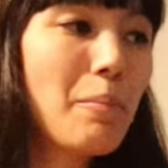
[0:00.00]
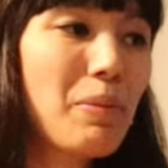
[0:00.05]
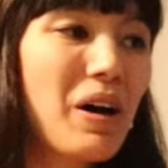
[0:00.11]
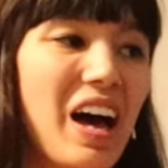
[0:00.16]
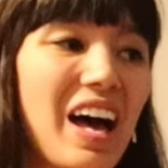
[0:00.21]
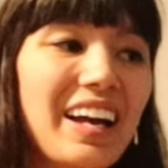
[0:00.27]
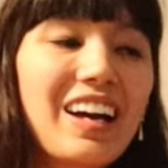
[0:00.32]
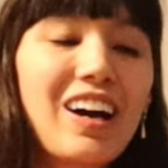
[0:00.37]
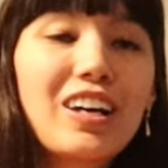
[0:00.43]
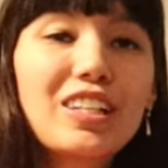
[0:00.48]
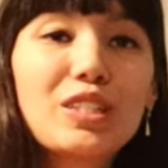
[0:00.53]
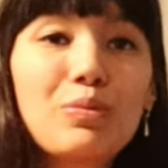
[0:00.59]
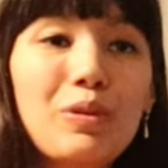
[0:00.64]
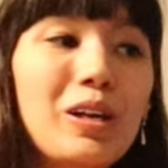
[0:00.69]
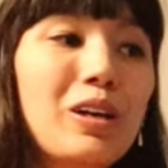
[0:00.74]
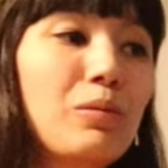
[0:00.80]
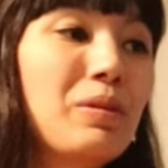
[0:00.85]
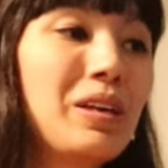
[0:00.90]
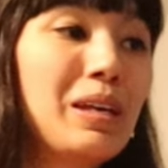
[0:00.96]
Bygones
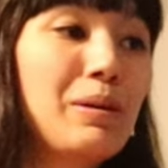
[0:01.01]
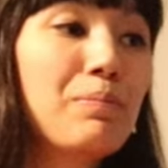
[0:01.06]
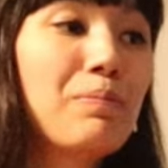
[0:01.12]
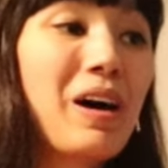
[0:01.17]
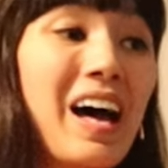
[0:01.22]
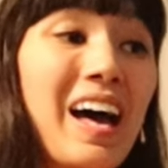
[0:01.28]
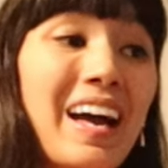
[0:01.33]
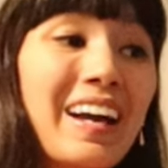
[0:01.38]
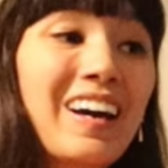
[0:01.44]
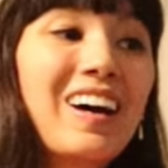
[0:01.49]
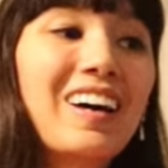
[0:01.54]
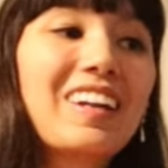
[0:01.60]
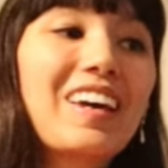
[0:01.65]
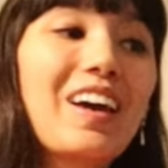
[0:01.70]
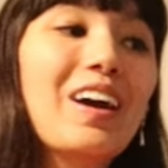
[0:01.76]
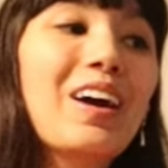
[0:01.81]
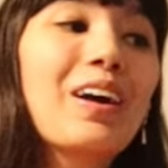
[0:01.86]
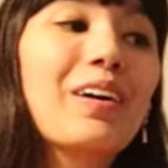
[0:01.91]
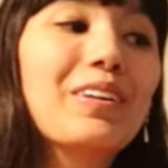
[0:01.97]
will be bygone,
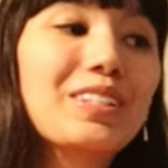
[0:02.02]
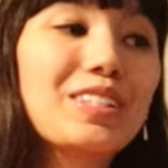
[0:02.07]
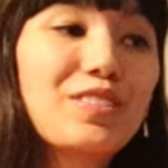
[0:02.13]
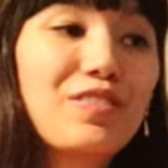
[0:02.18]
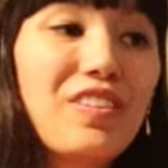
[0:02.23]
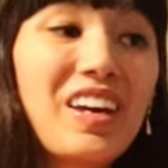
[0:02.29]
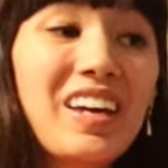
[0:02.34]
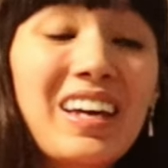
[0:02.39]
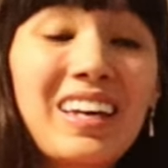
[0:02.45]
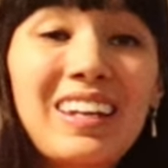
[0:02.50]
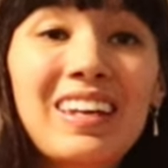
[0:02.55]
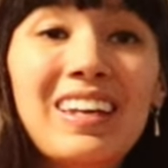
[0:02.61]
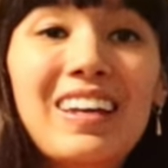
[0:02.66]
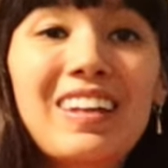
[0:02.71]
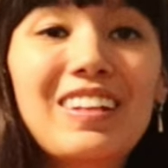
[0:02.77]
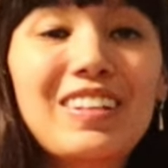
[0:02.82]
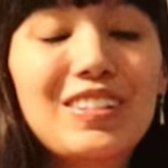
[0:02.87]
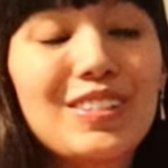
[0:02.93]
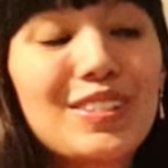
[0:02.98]
air is
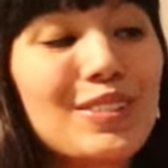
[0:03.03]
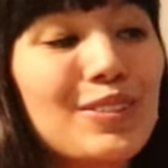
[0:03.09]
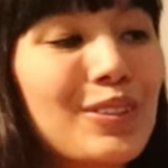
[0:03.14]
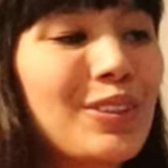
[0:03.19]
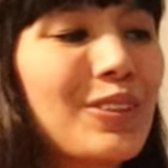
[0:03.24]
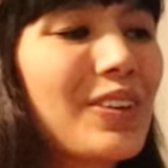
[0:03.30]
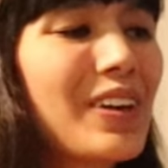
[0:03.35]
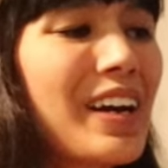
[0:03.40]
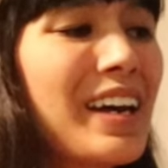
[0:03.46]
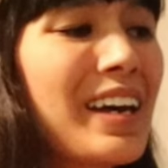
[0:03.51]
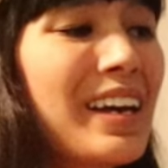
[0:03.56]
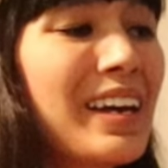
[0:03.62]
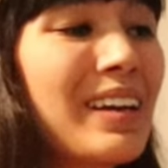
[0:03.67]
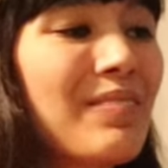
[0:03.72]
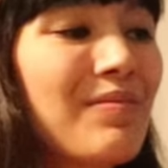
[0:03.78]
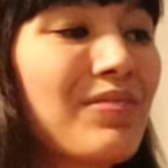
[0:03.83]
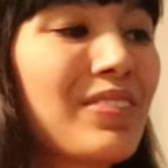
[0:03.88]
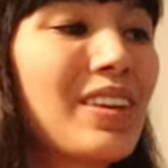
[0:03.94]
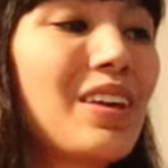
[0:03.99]
fading into gray.